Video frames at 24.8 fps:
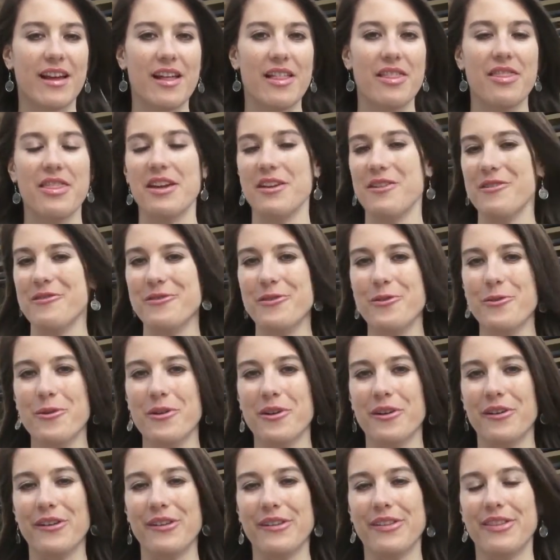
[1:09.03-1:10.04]
Then, of
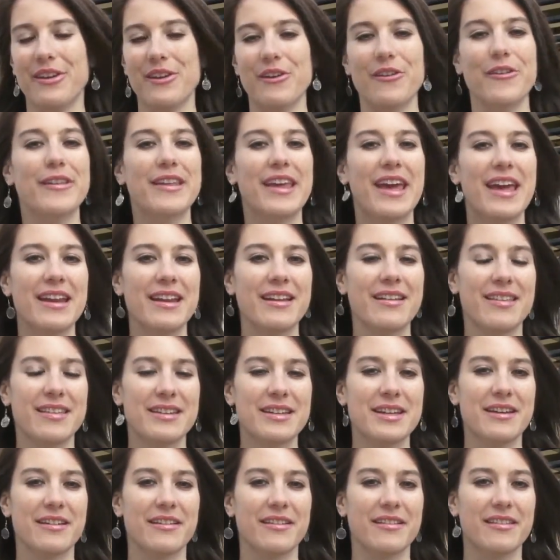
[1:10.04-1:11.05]
course, there's Kenny
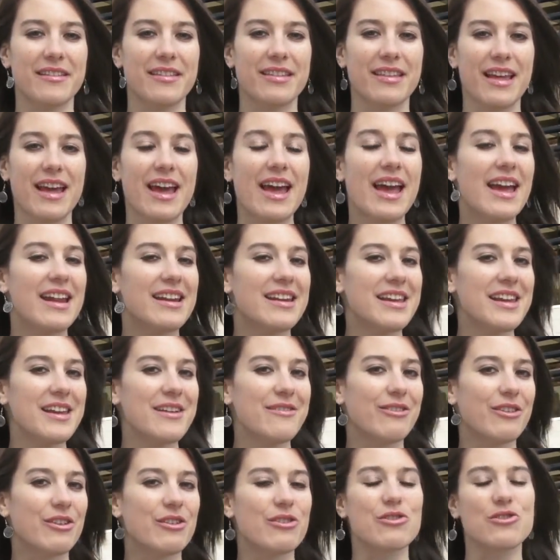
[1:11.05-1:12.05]
Stills and
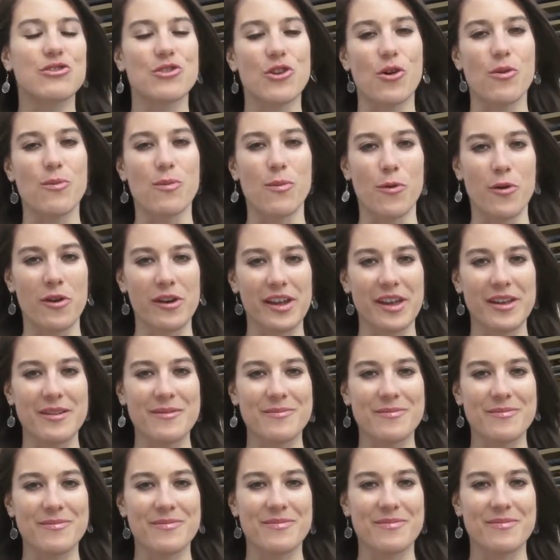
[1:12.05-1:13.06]
even Joe
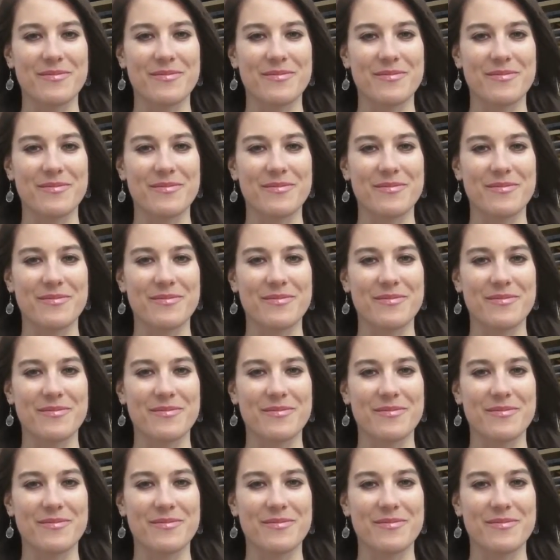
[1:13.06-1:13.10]
Morgan.